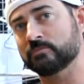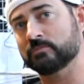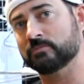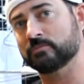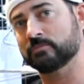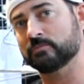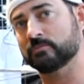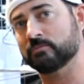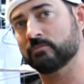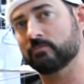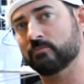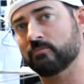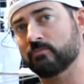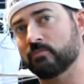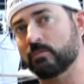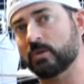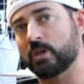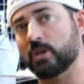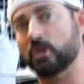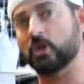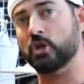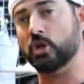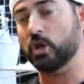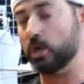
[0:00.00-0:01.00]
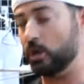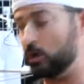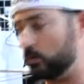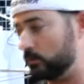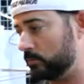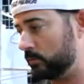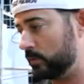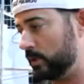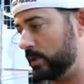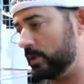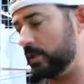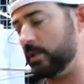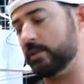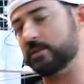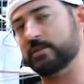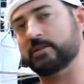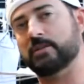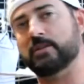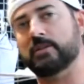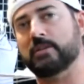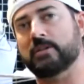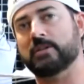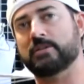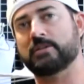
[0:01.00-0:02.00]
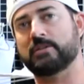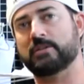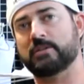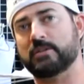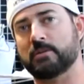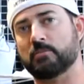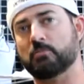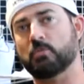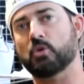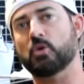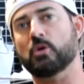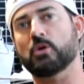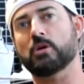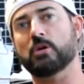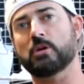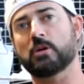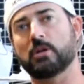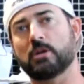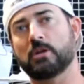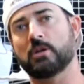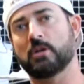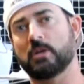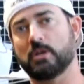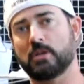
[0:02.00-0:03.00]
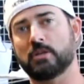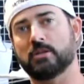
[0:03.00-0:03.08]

Is that the kind of fit you want, or you want it just barely tight?